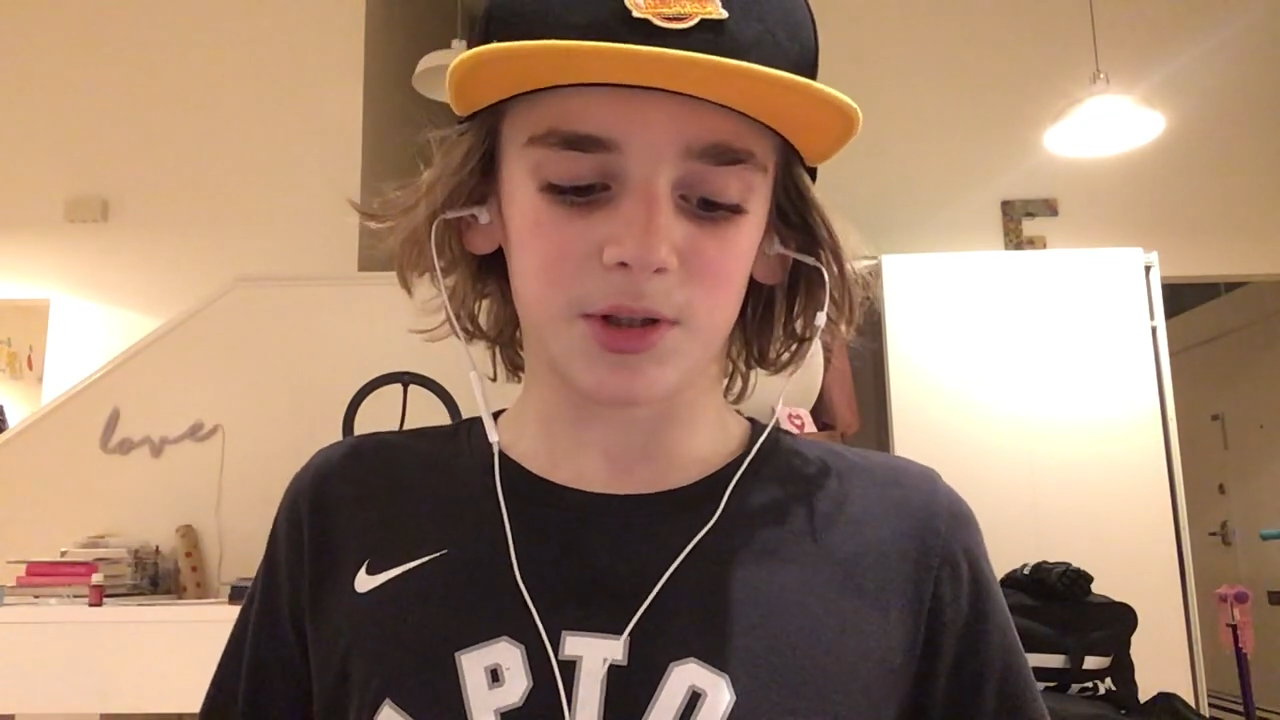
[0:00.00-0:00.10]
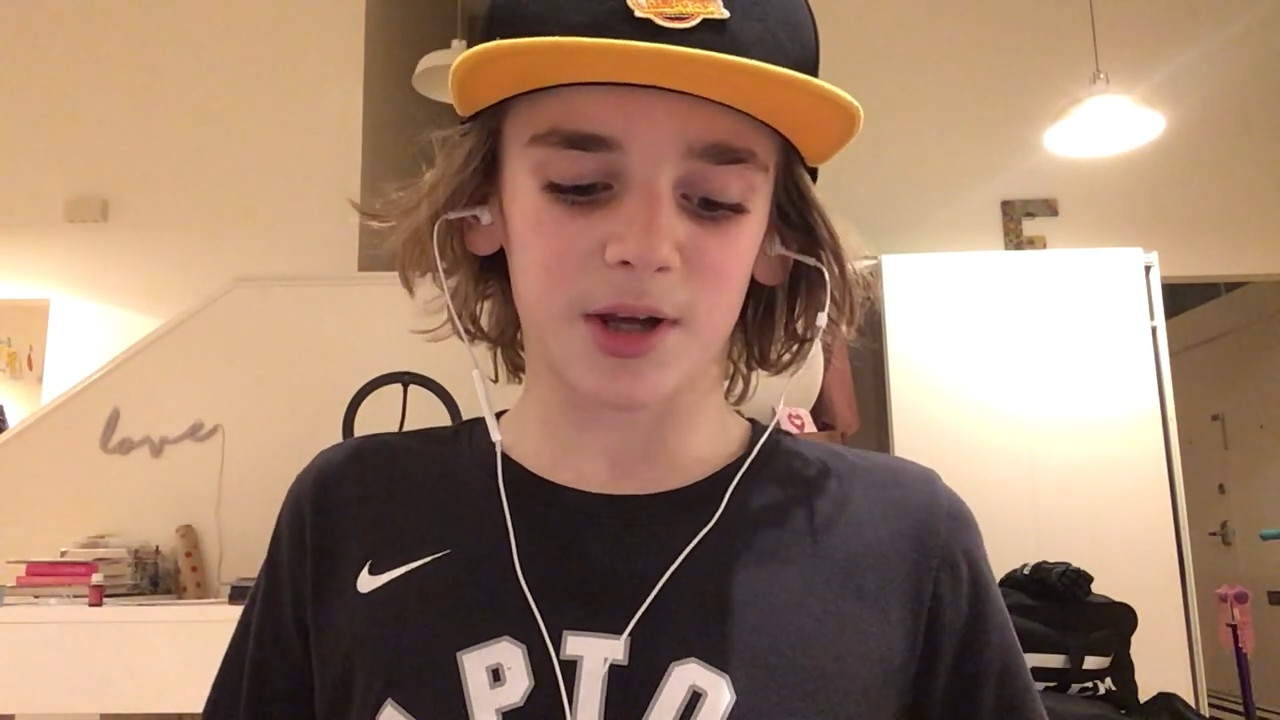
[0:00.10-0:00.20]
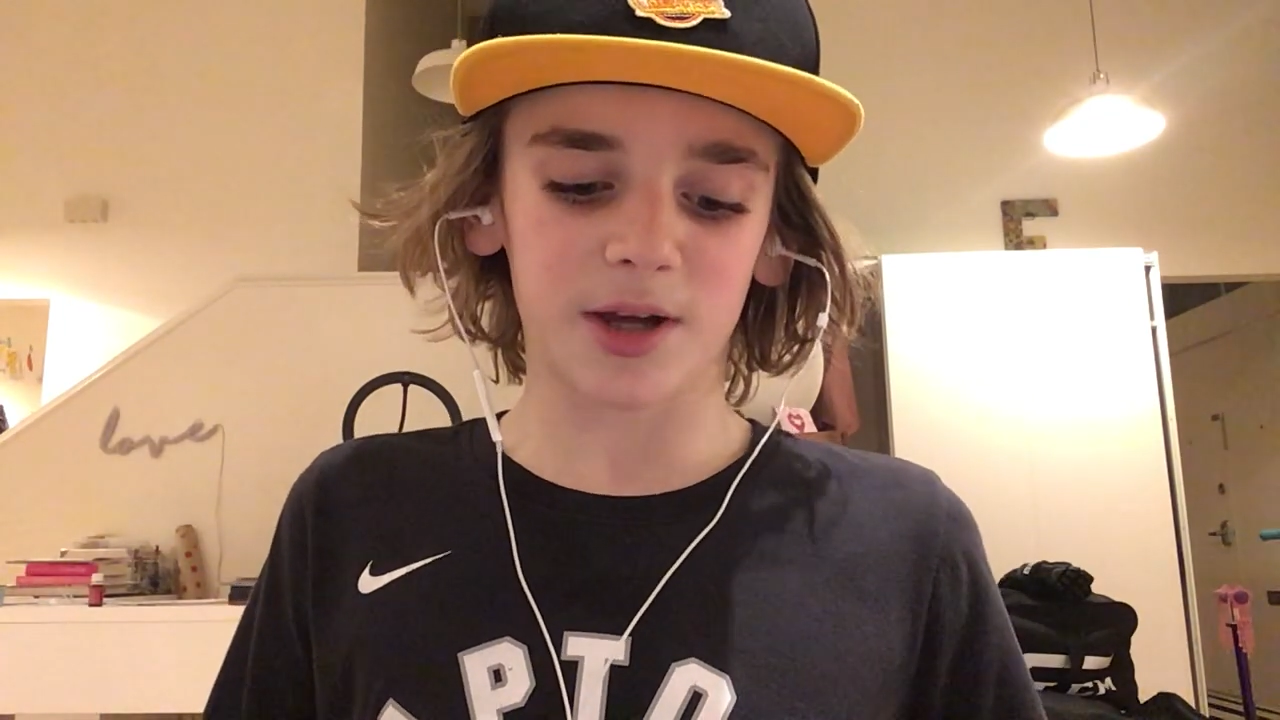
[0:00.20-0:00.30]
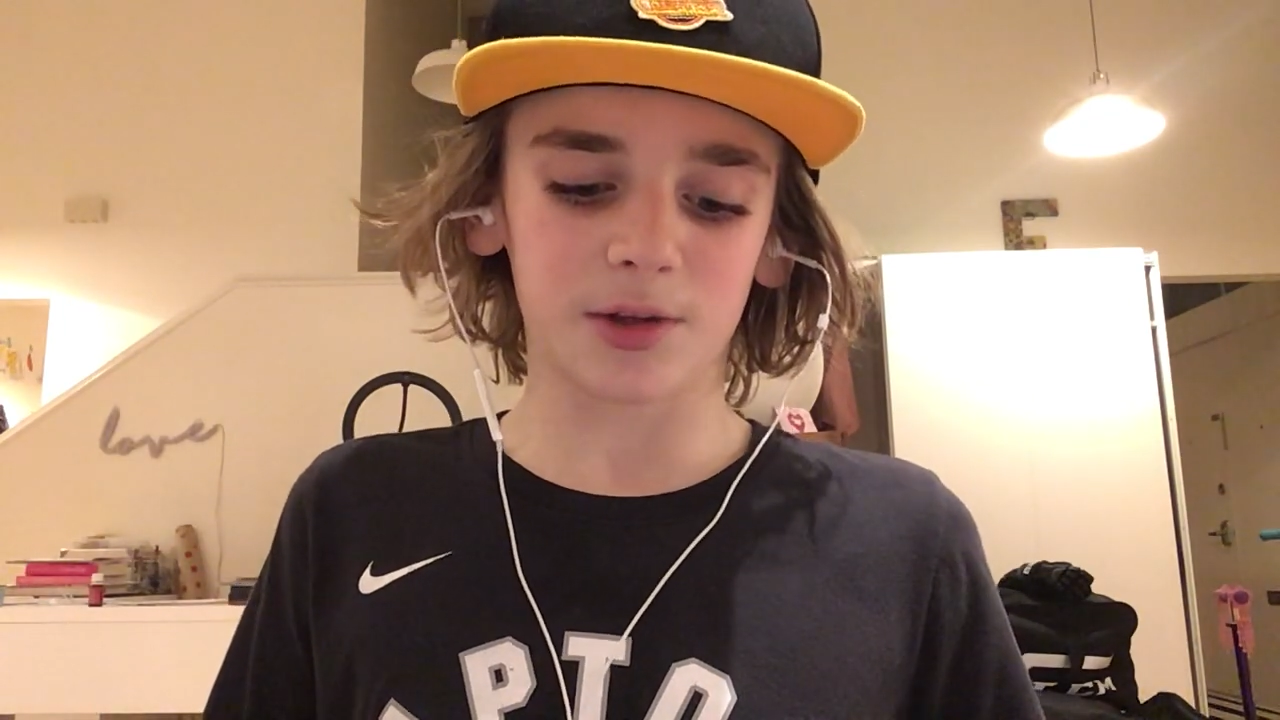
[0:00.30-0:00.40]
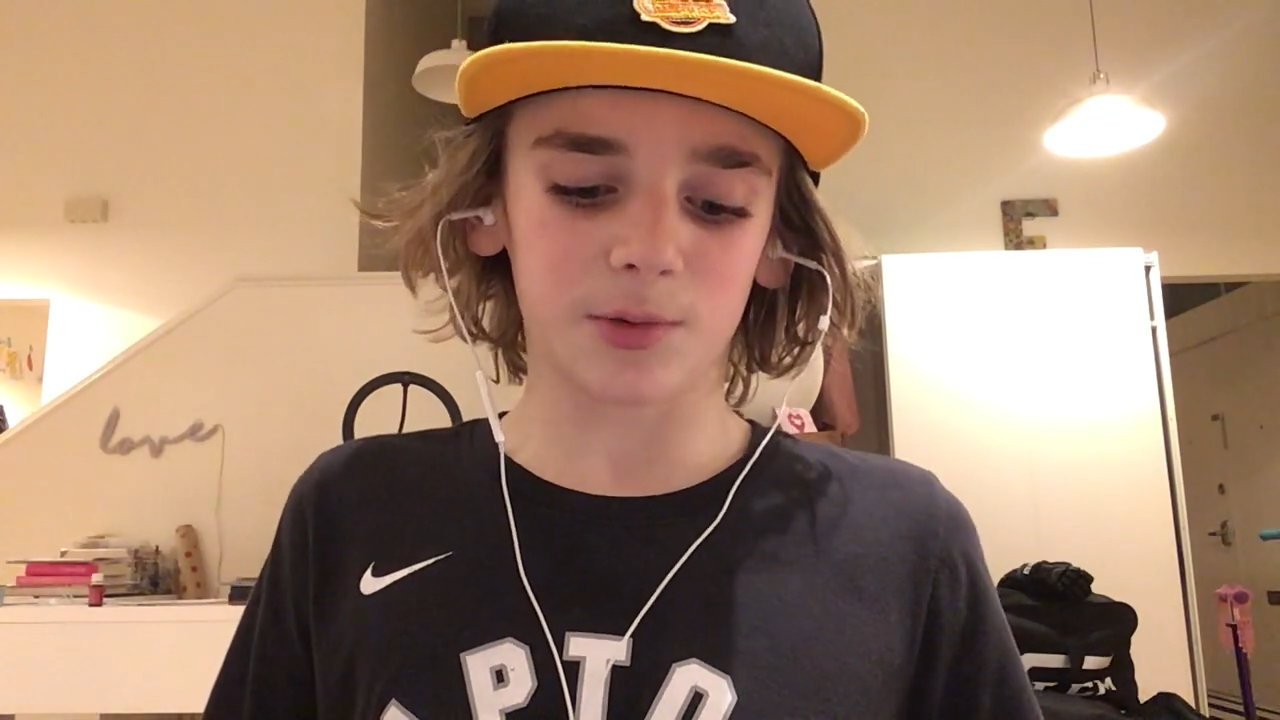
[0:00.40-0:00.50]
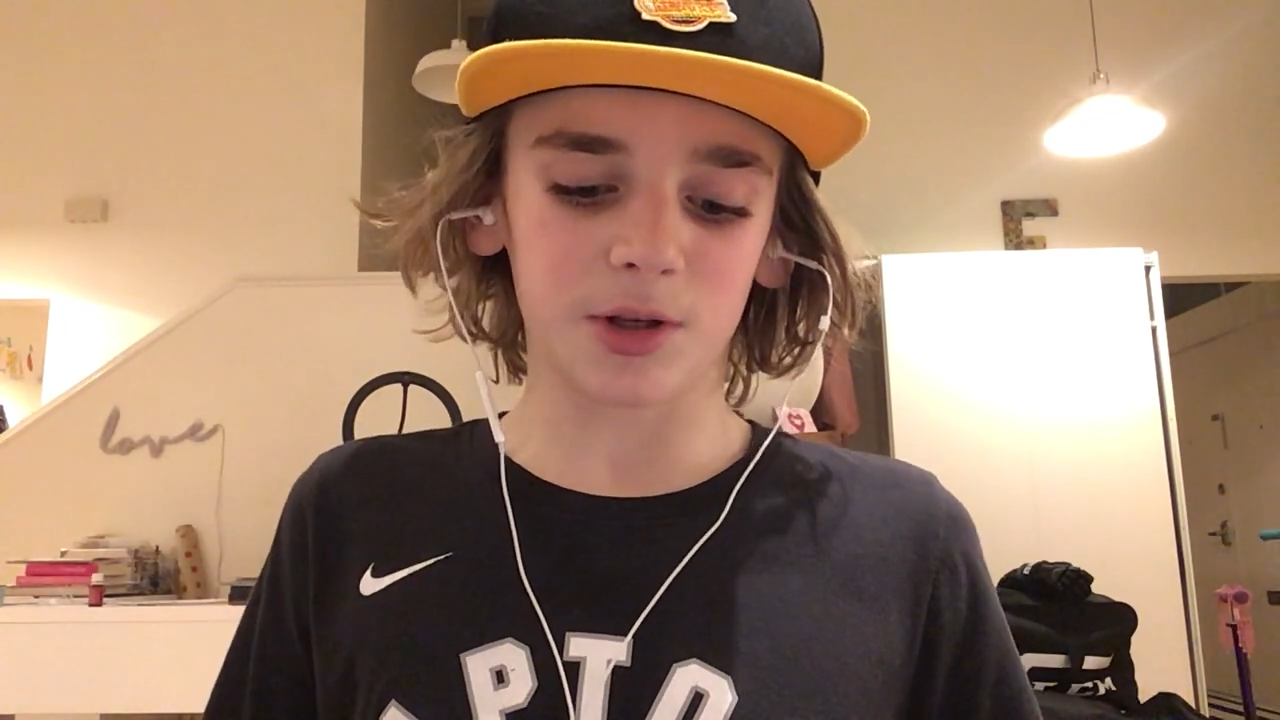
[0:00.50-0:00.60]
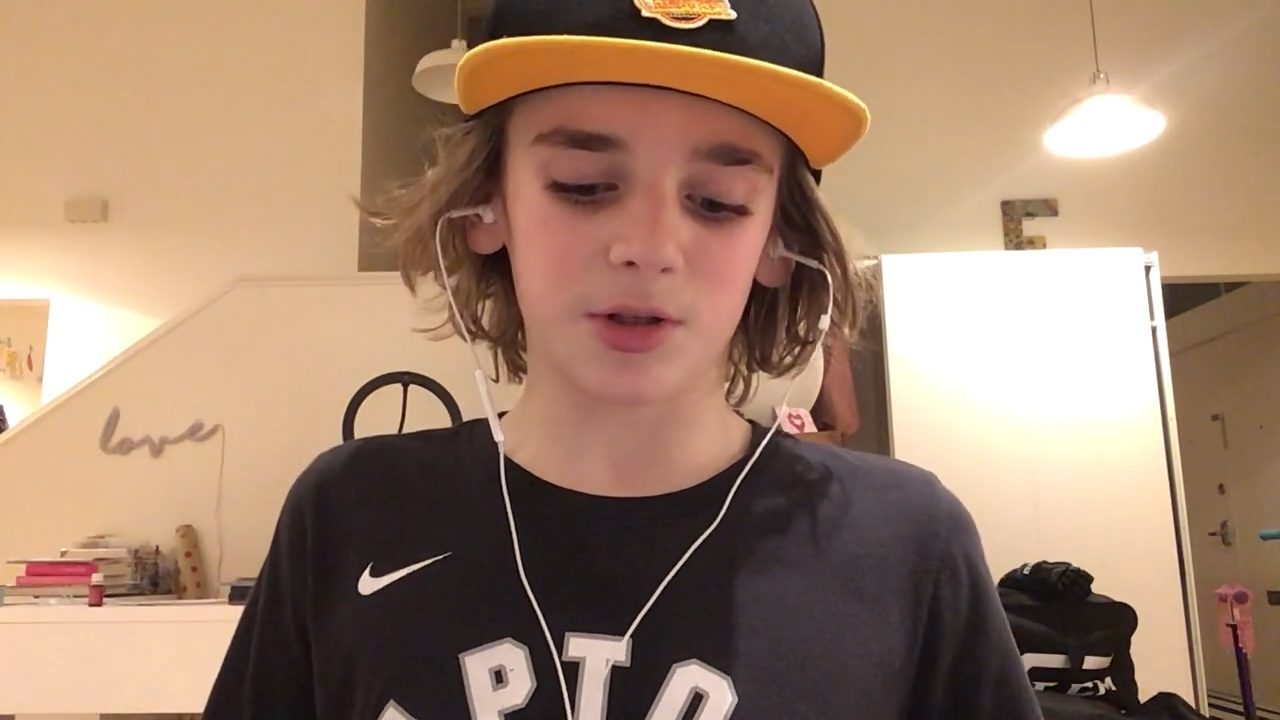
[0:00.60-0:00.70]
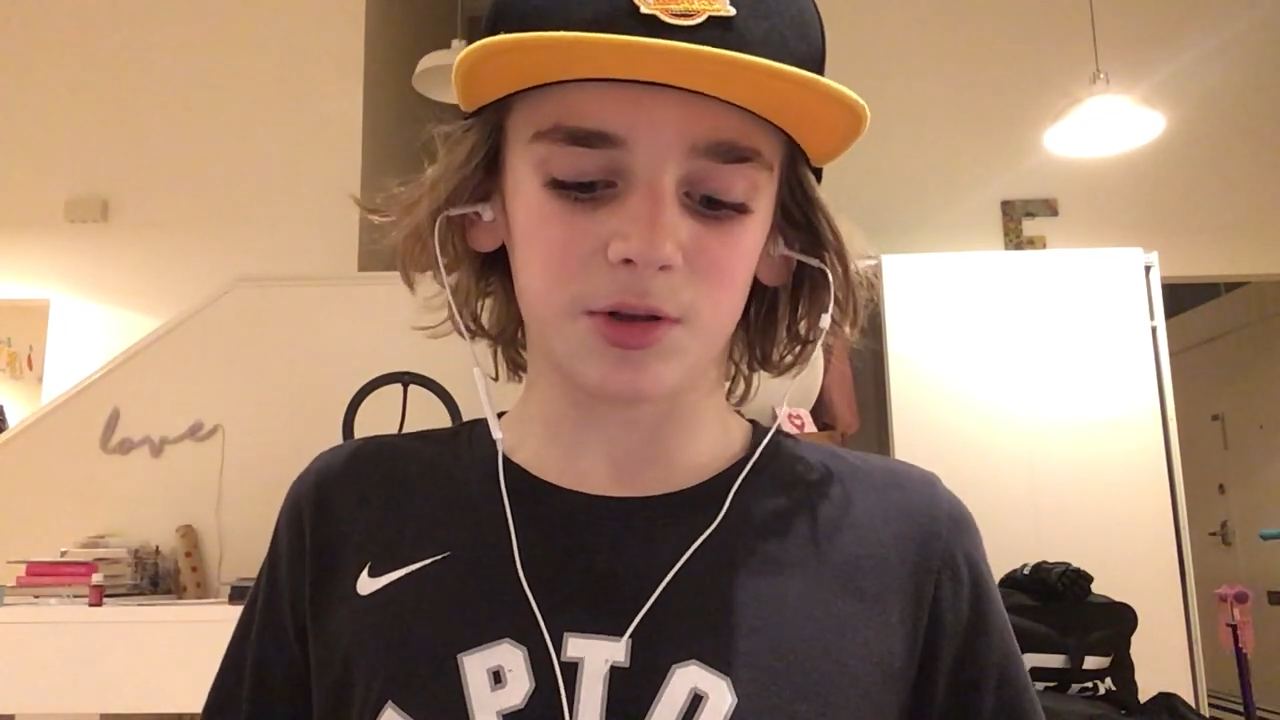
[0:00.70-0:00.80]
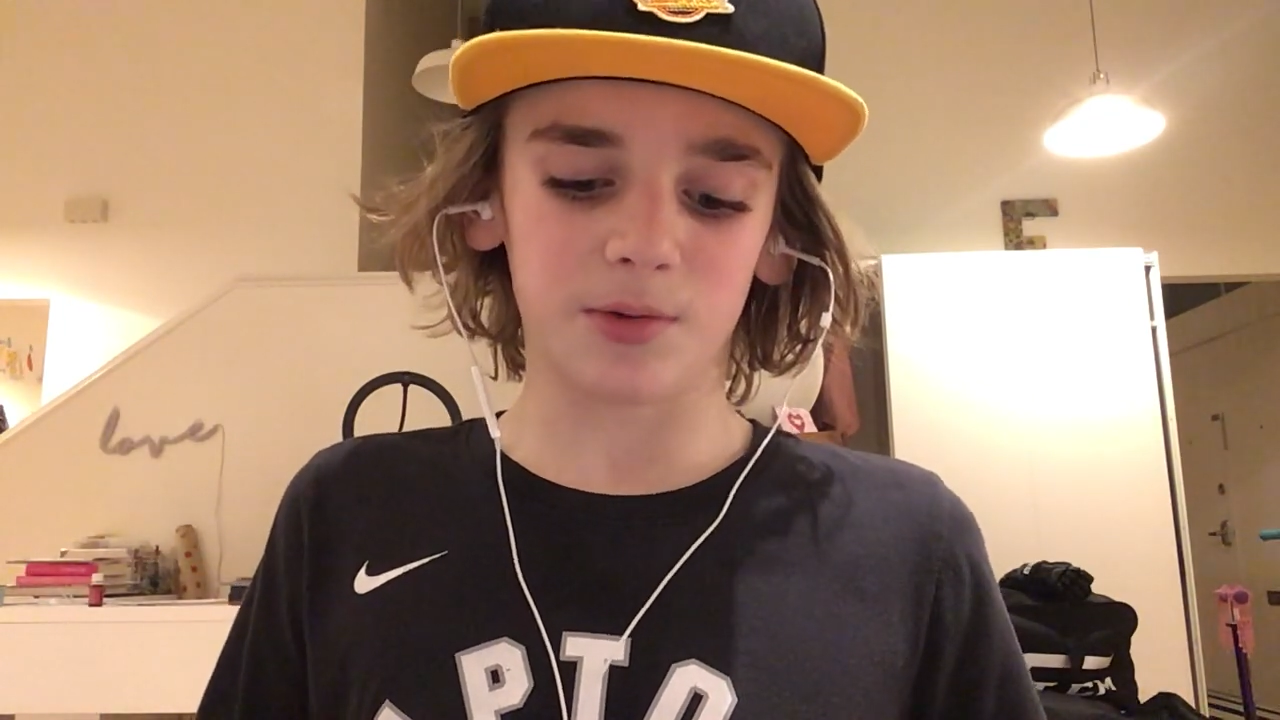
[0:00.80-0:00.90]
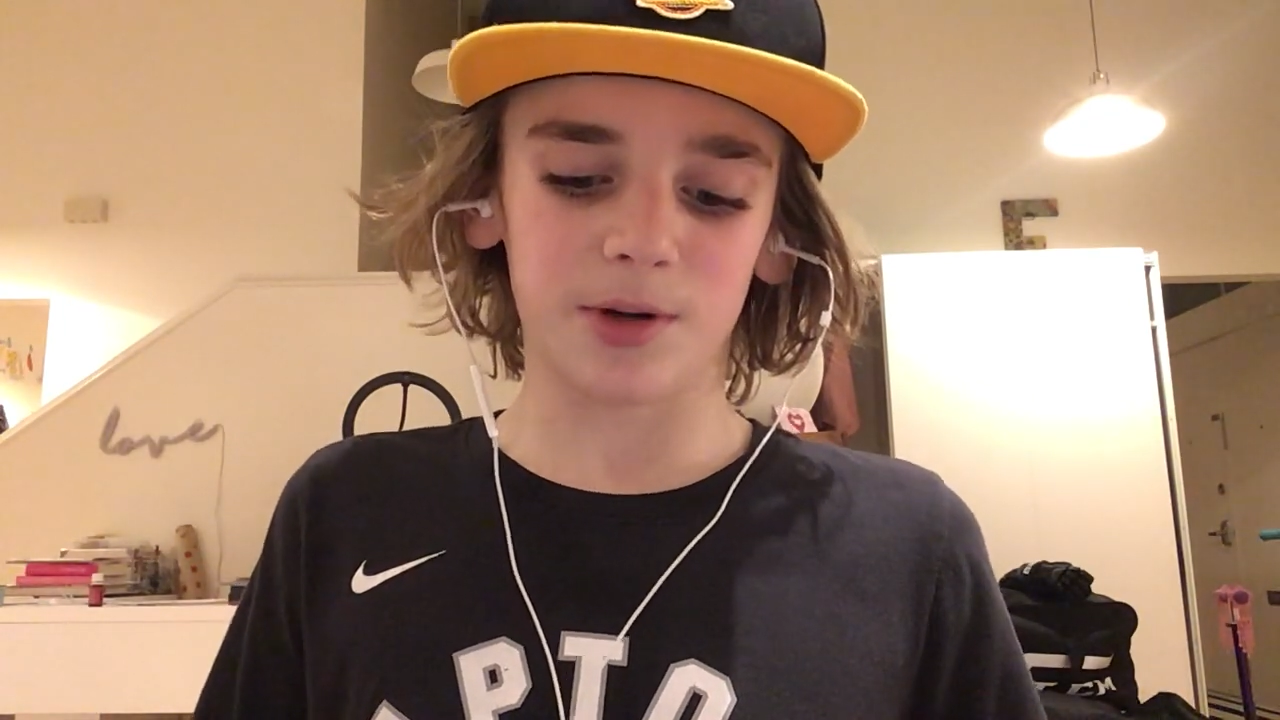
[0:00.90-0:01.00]

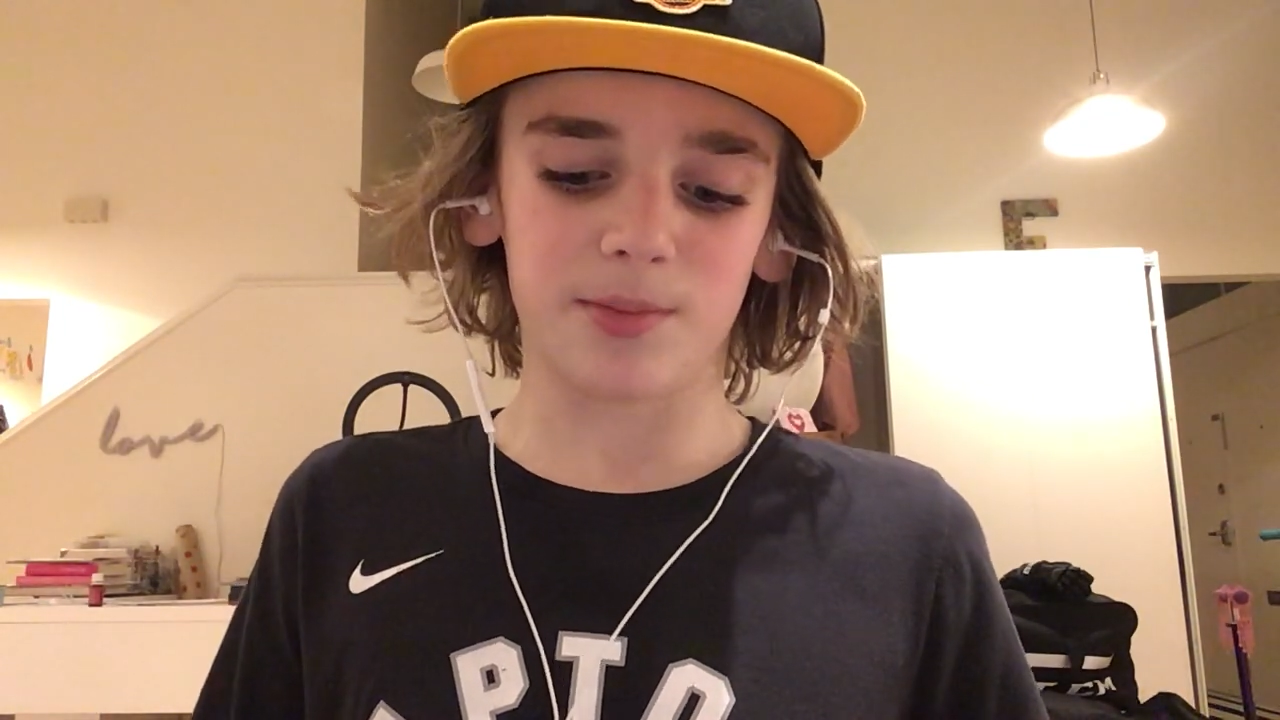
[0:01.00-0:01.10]
9:22